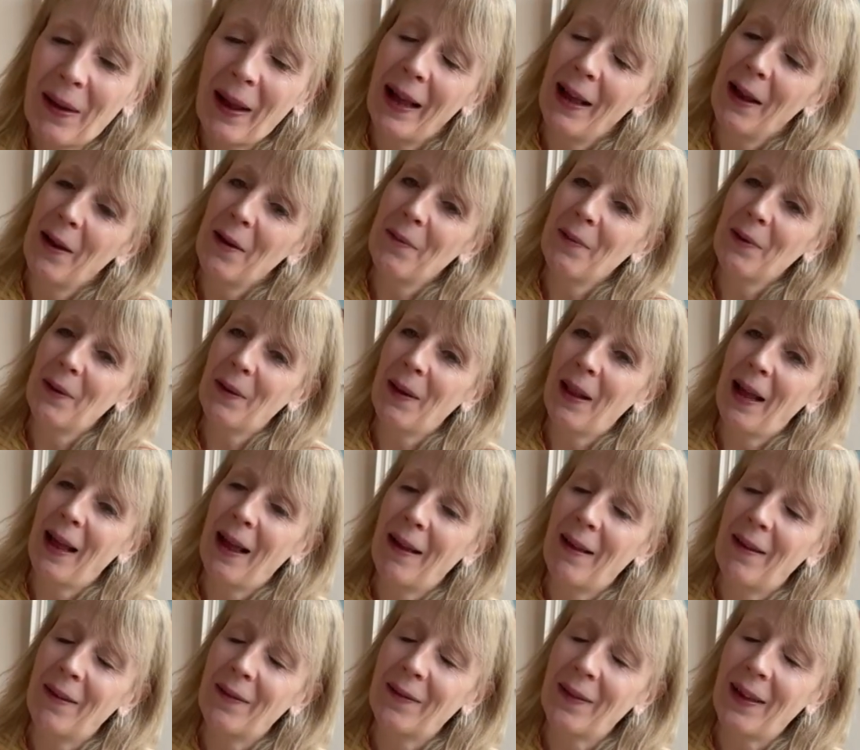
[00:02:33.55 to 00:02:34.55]
I hope you all
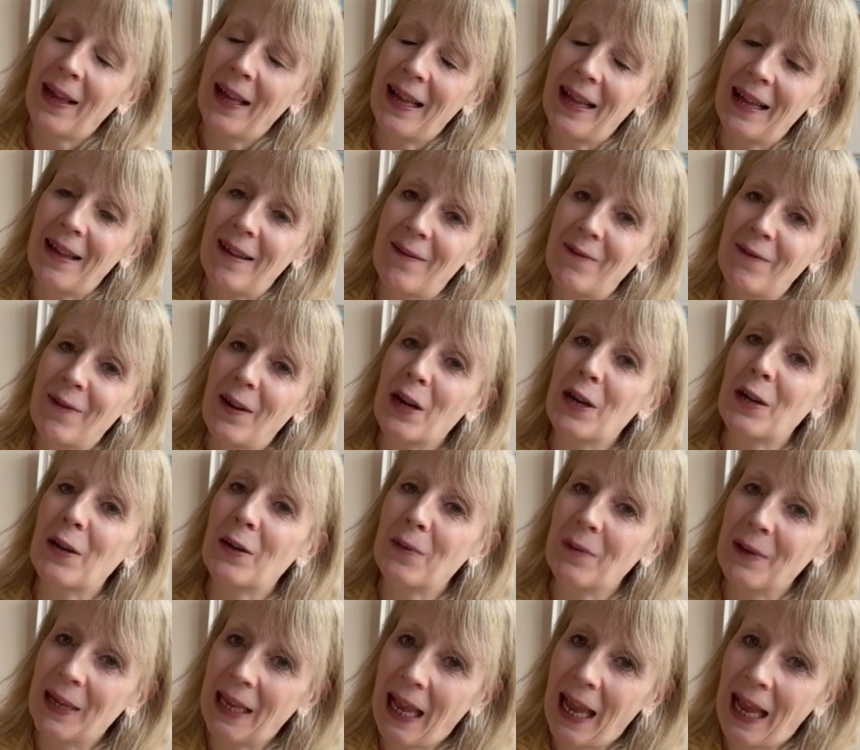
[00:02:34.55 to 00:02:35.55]
have a very good
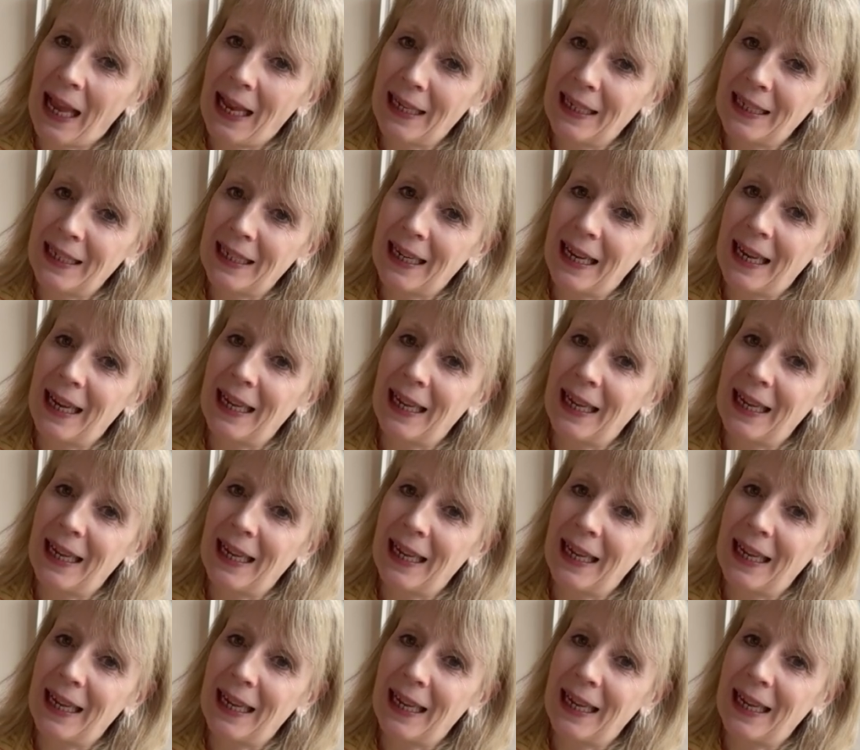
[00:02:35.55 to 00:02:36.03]
weekend.